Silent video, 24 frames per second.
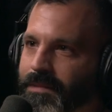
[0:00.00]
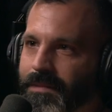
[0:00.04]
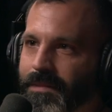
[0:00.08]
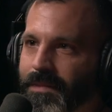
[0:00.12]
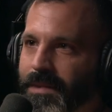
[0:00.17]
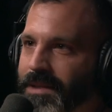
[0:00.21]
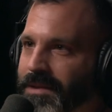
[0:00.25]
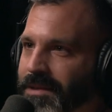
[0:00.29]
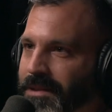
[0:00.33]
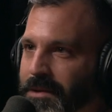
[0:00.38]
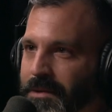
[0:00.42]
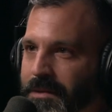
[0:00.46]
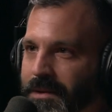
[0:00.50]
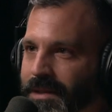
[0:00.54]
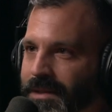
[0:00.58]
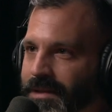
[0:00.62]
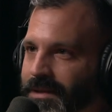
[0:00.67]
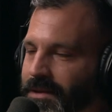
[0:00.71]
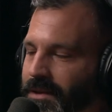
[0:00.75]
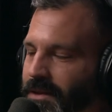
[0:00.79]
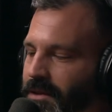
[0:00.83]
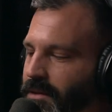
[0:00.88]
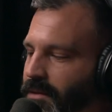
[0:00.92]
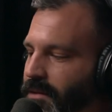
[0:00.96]
Let's do this.
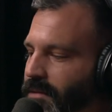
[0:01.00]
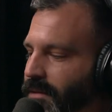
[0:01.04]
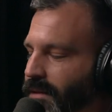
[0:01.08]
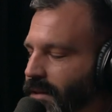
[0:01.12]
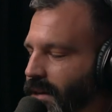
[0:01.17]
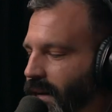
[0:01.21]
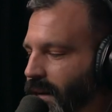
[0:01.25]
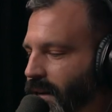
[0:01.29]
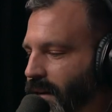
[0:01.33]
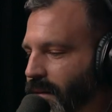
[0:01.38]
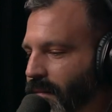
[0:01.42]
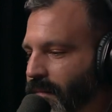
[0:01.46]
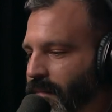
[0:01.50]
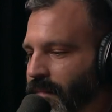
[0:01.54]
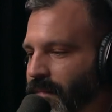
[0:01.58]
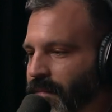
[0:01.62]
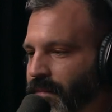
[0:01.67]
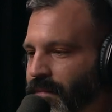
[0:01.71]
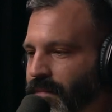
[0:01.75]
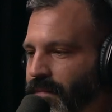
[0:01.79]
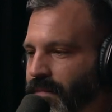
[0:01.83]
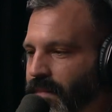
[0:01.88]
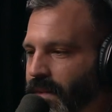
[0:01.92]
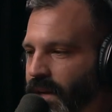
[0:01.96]
So um,
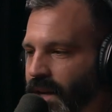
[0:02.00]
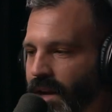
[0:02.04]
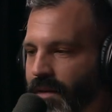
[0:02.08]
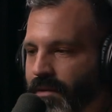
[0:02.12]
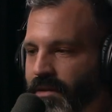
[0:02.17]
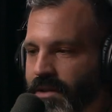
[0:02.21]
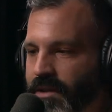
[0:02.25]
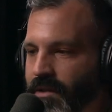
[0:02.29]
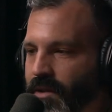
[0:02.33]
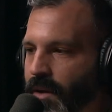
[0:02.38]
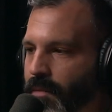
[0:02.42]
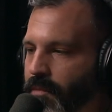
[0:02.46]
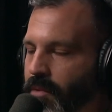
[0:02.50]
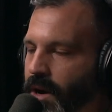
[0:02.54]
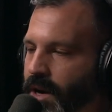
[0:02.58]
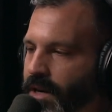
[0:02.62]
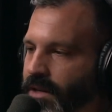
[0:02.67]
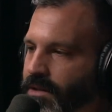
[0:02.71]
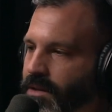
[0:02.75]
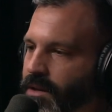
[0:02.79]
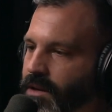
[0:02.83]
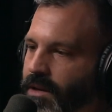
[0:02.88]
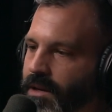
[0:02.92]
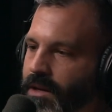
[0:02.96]
they gave us a great
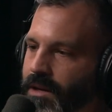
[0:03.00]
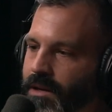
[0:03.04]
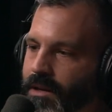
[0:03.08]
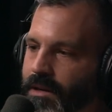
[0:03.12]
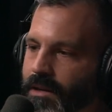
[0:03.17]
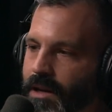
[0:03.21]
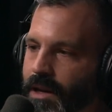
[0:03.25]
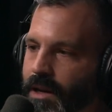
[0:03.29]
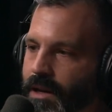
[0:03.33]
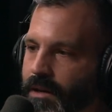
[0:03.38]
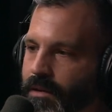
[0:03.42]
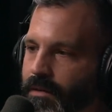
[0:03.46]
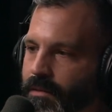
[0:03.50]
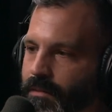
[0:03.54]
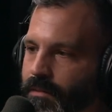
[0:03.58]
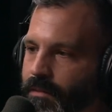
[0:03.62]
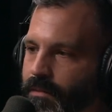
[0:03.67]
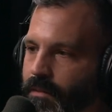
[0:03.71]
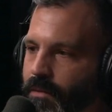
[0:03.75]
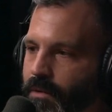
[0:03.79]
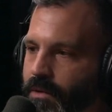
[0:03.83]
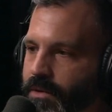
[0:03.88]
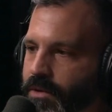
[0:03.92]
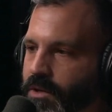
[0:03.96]
price on it and
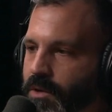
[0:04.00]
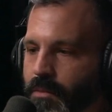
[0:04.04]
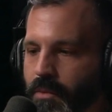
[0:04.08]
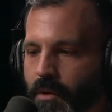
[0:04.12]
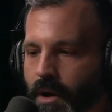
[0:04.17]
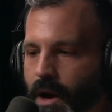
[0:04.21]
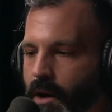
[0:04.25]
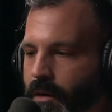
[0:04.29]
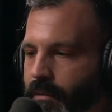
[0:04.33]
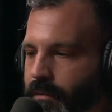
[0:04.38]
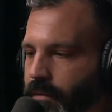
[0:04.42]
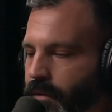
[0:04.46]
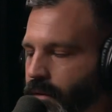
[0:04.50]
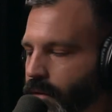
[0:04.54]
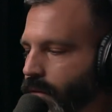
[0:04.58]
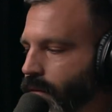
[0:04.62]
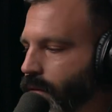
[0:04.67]
were super helpful.